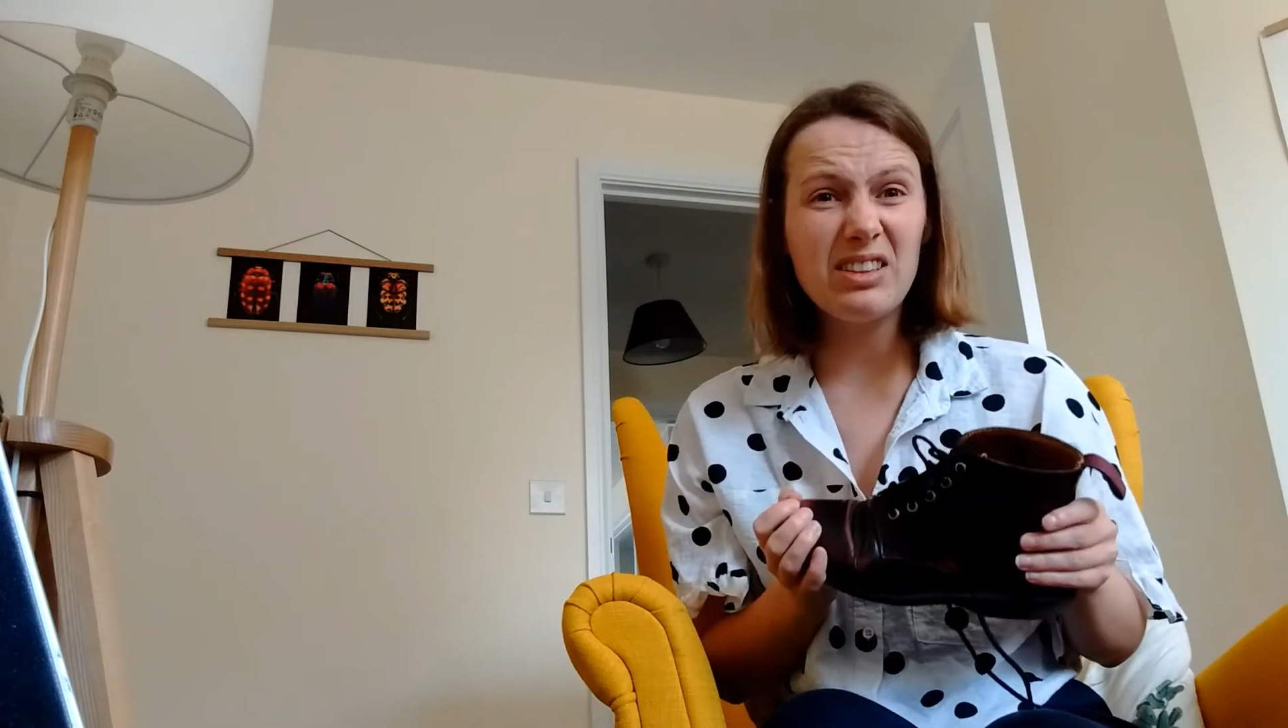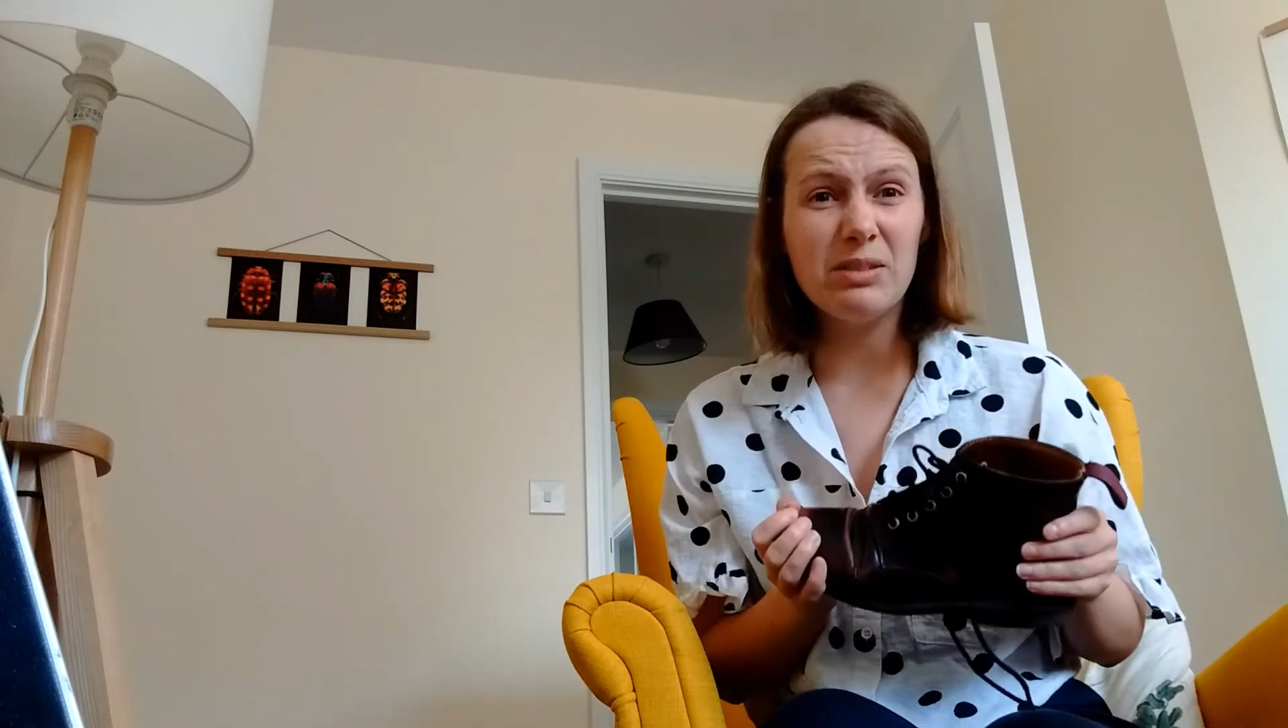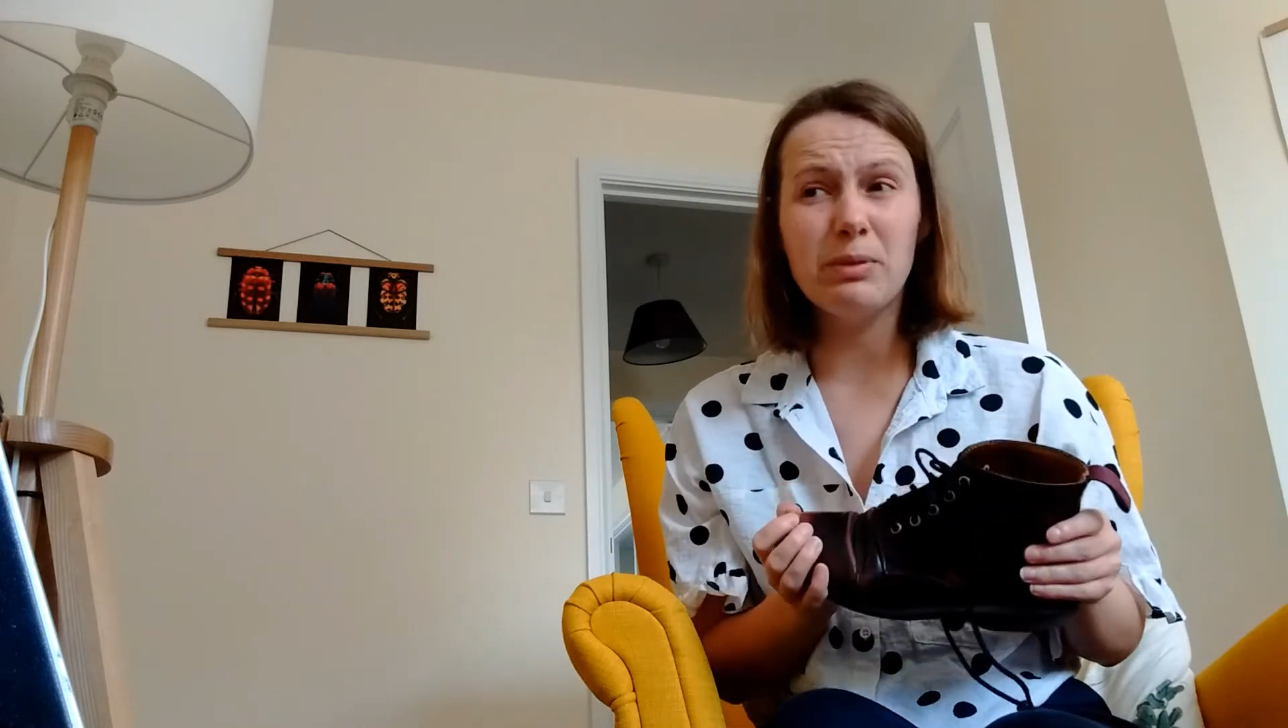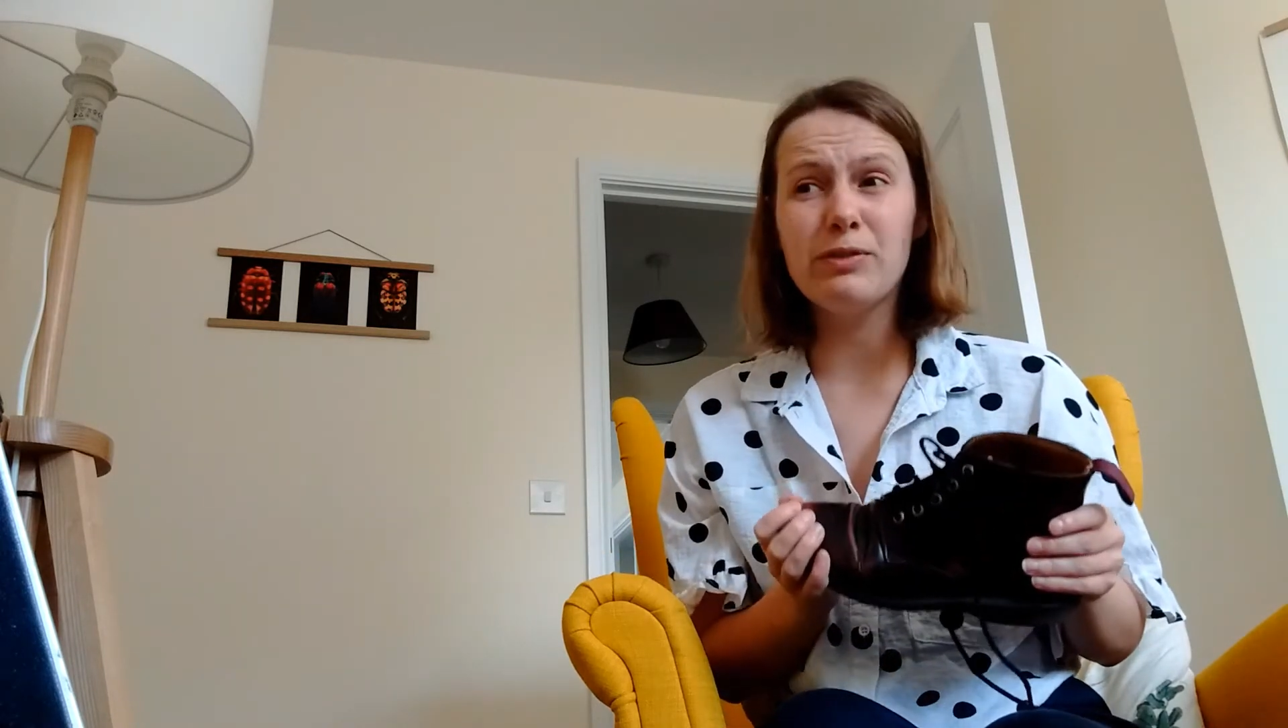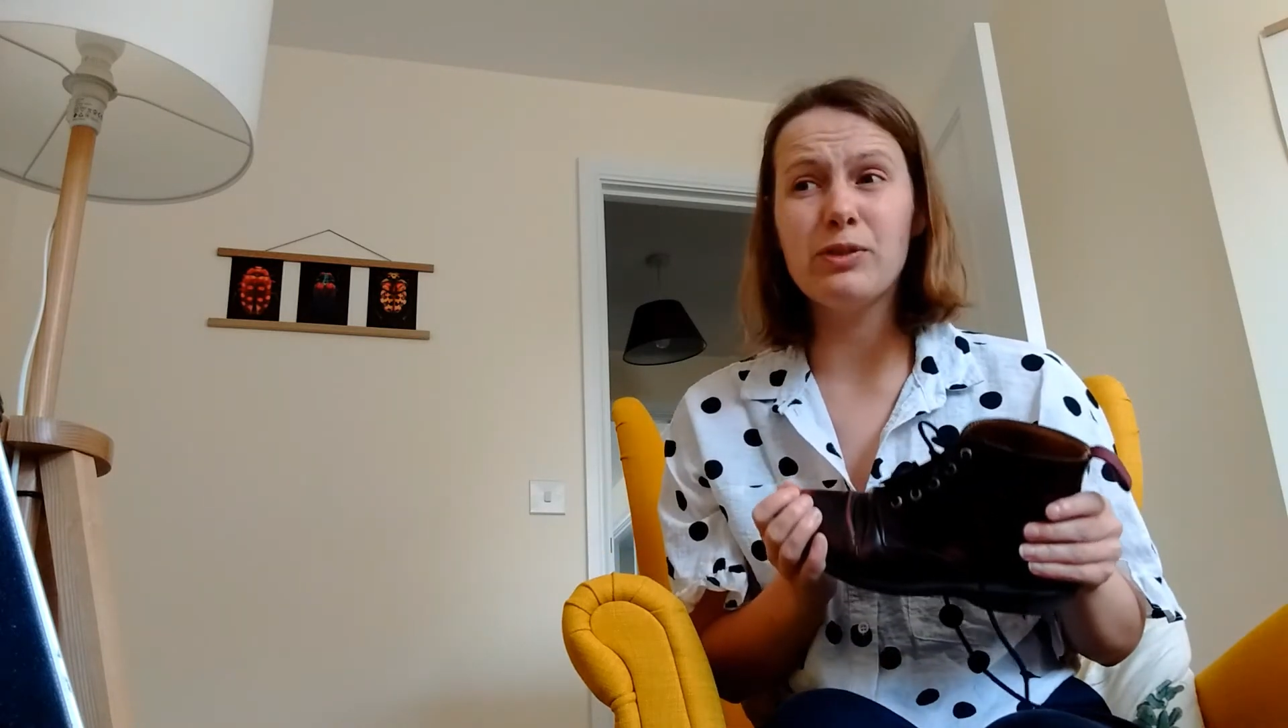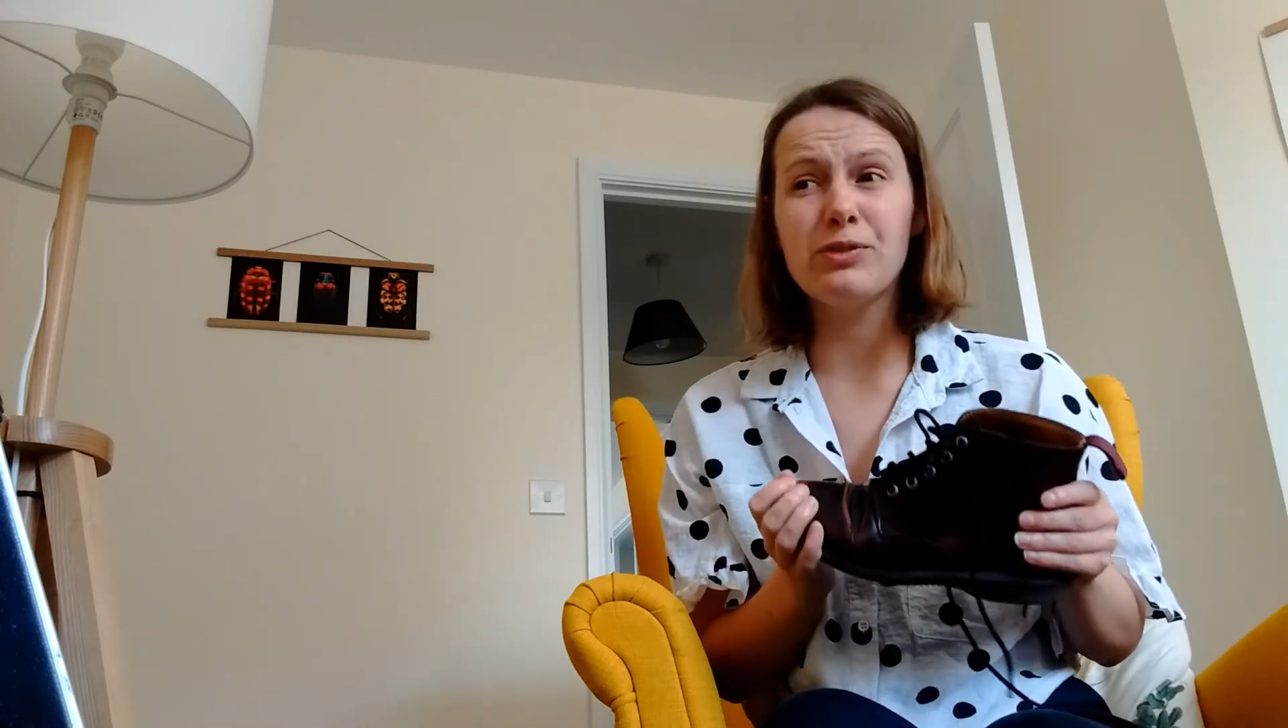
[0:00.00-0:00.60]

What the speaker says: them for